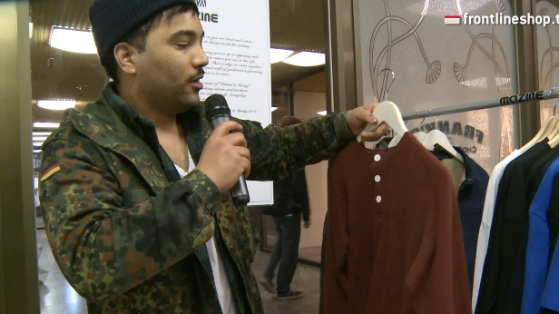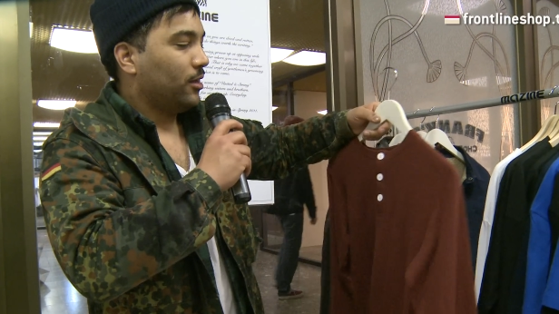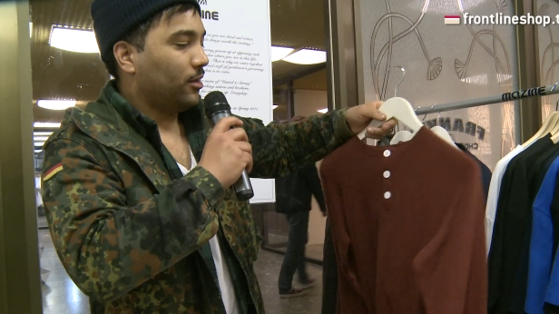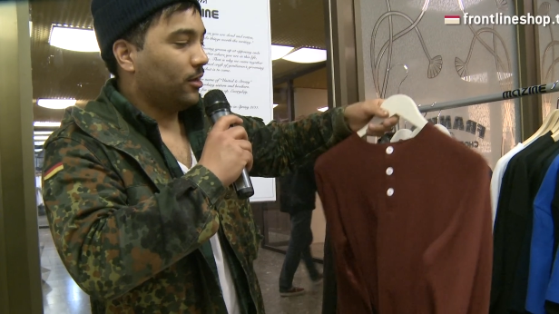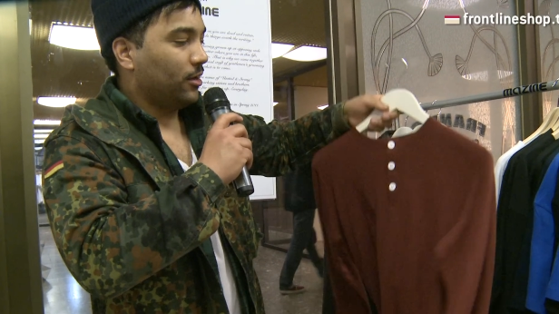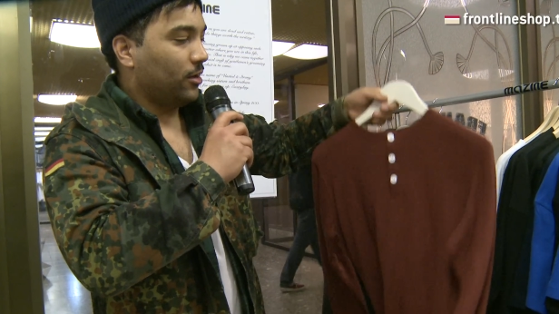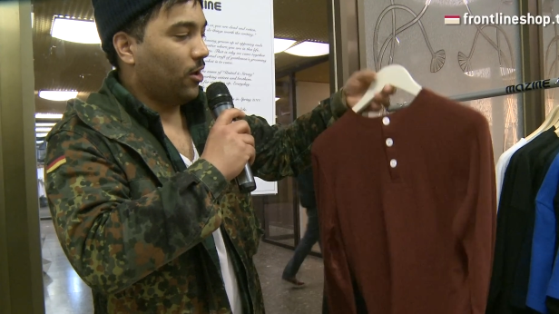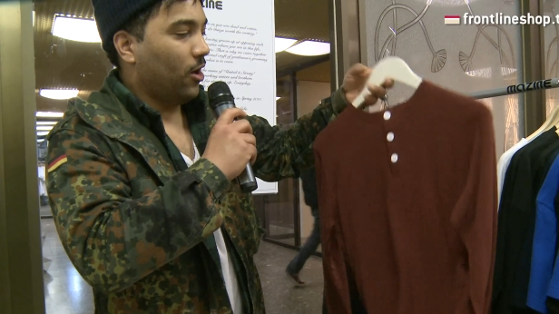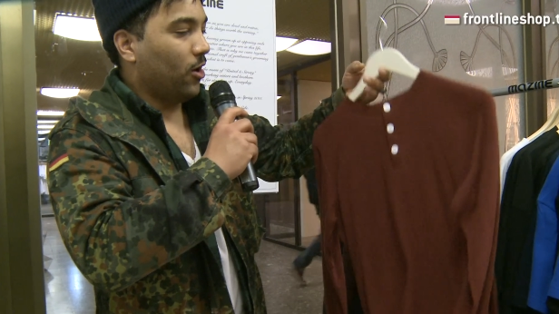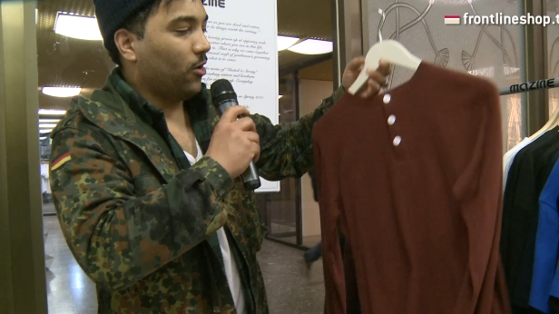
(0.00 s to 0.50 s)

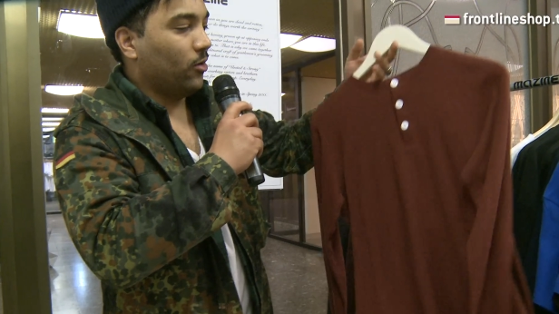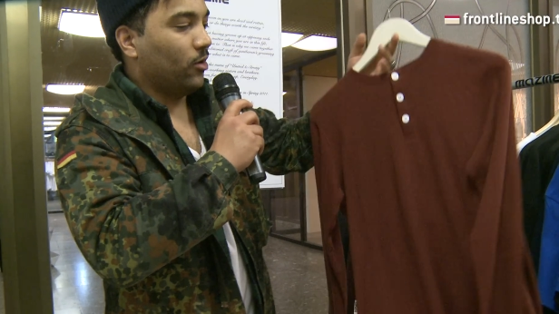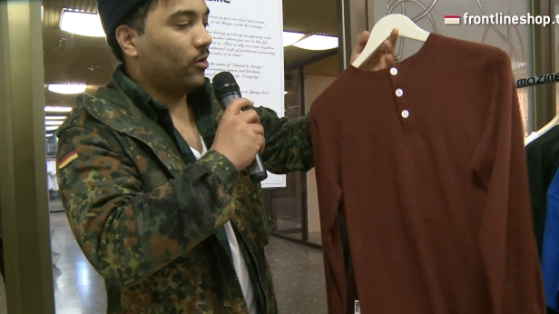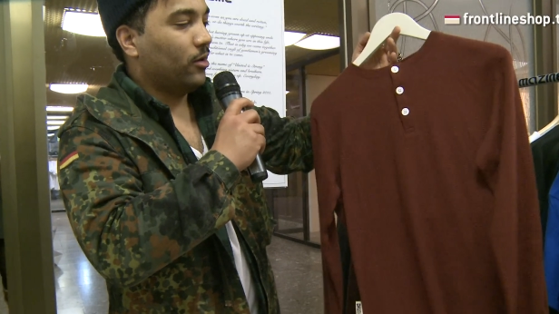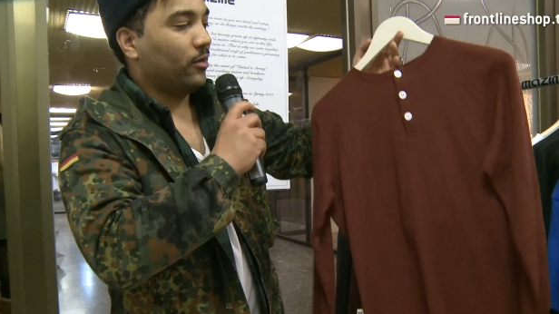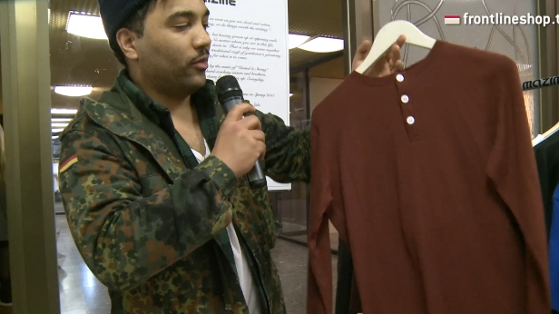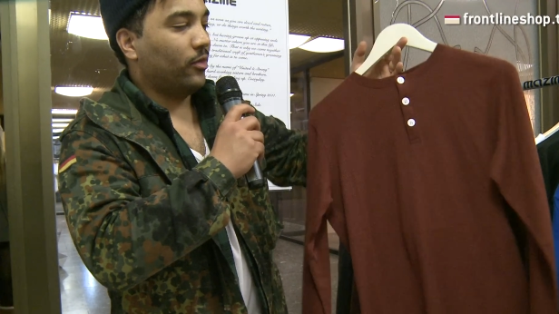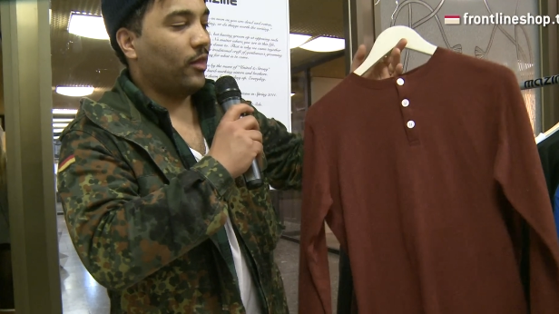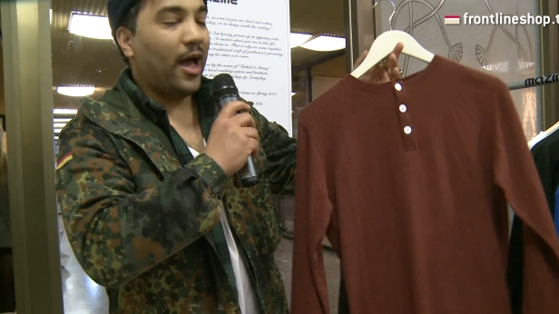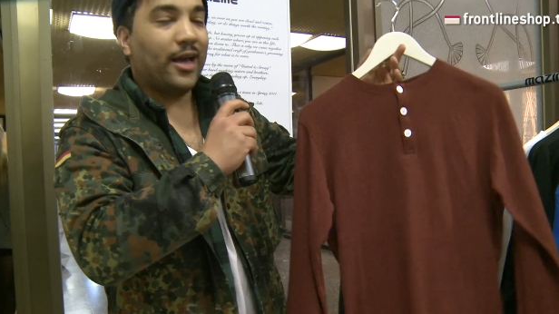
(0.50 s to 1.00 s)
You know,
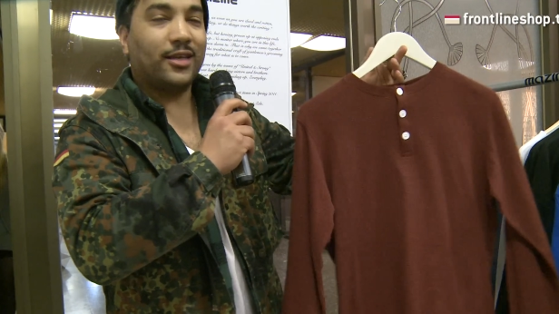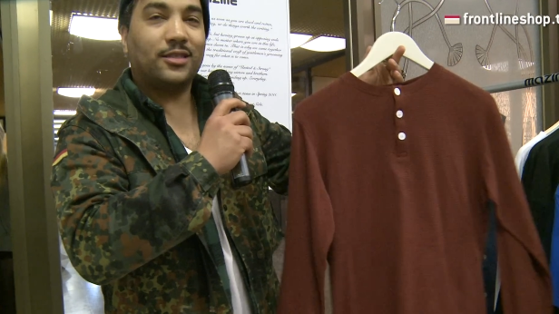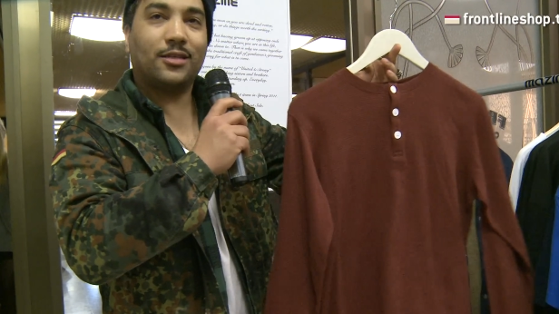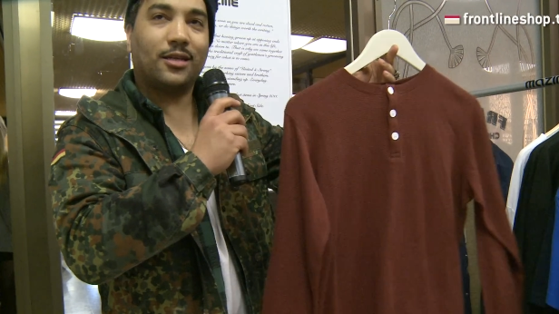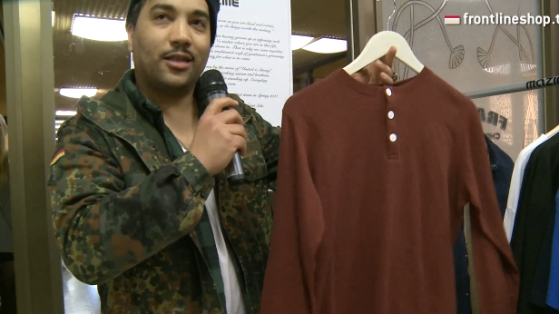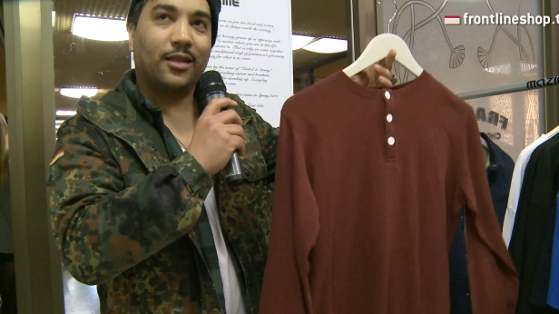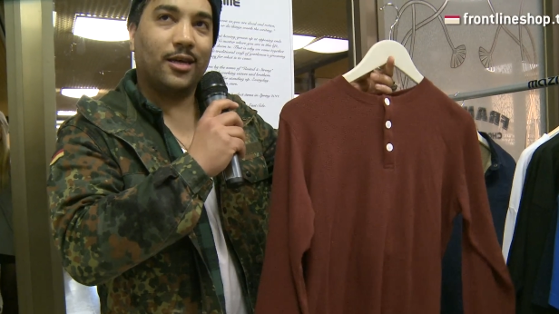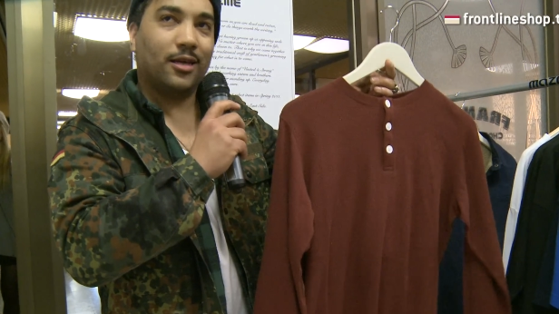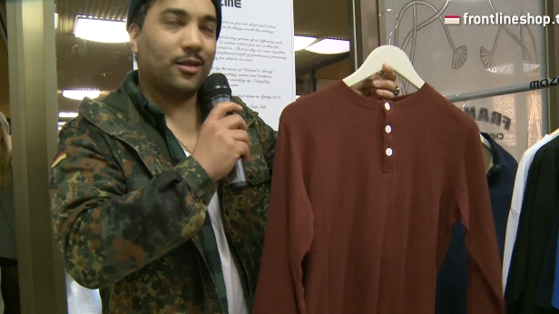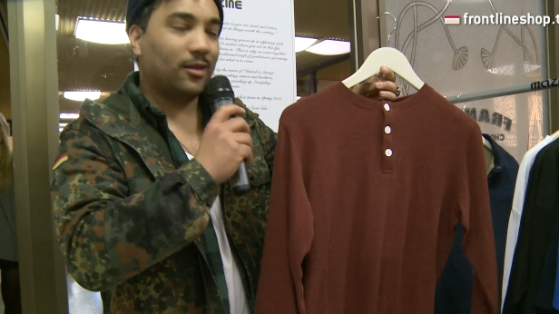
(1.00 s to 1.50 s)
nice
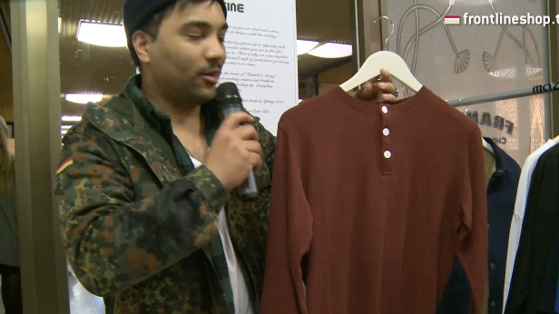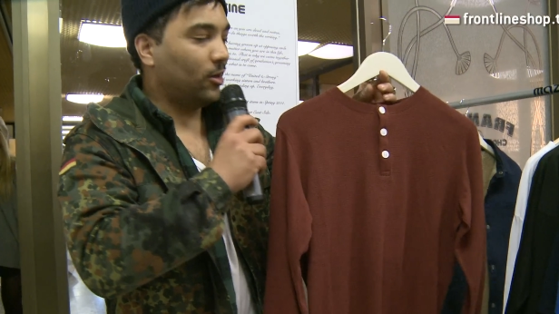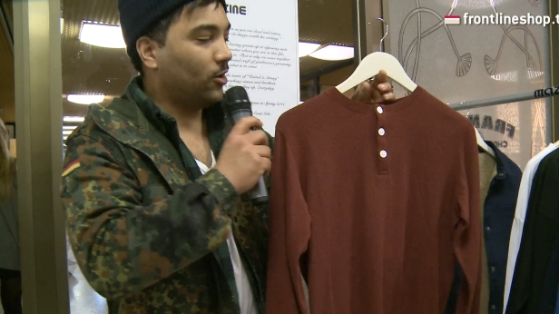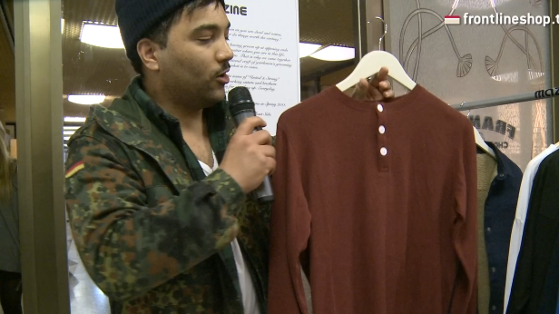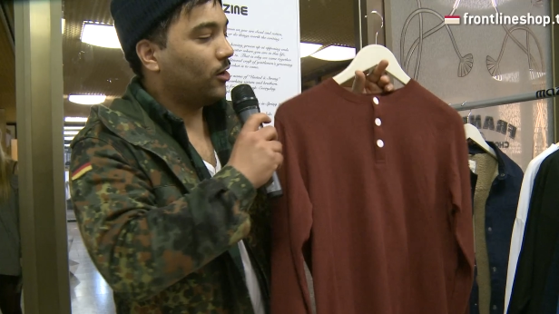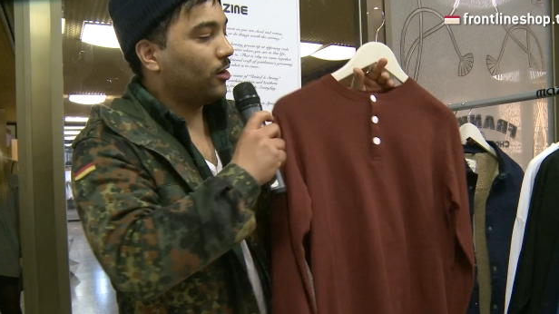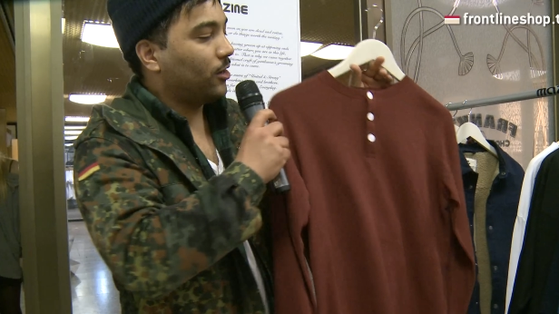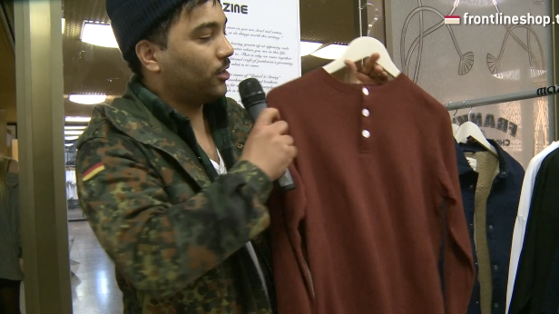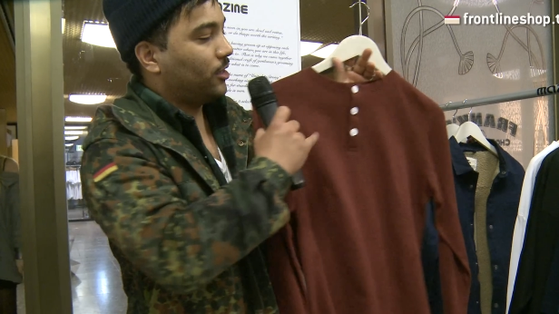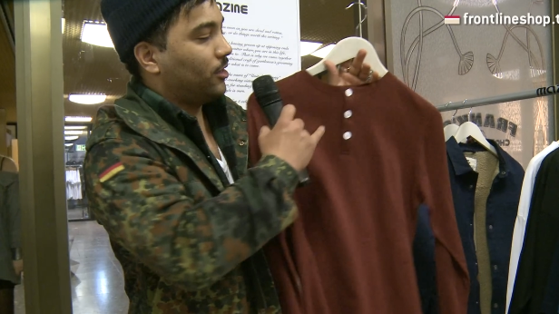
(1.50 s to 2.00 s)
clean
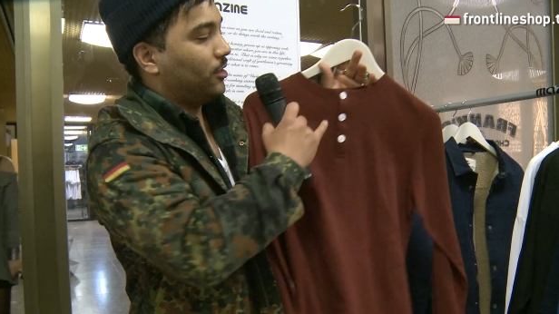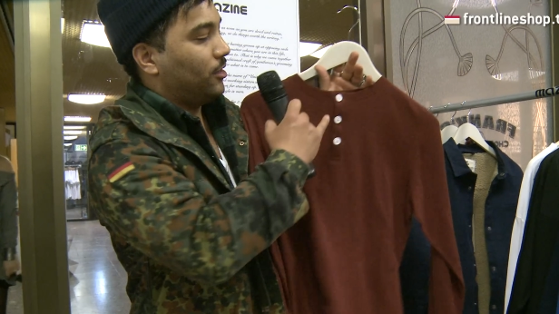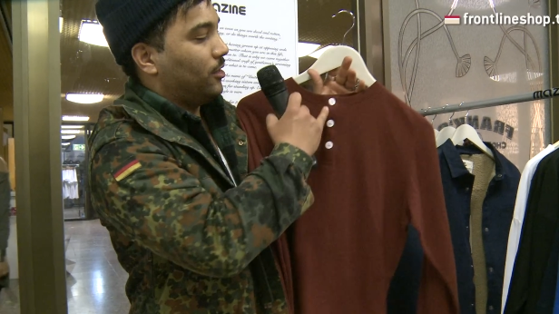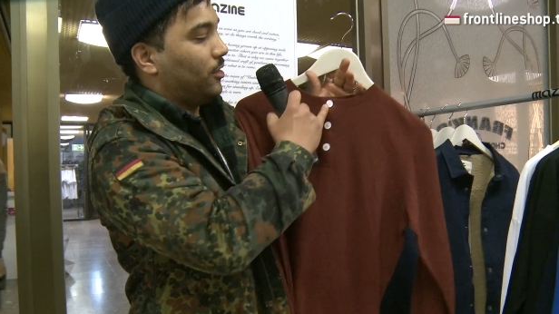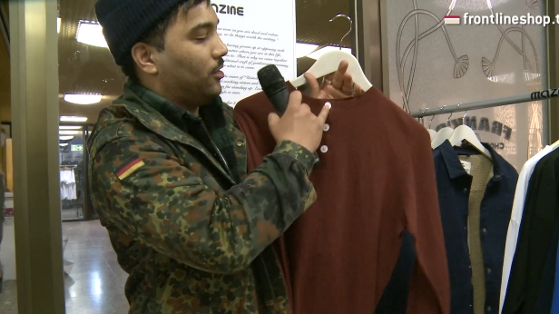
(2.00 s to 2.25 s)
look,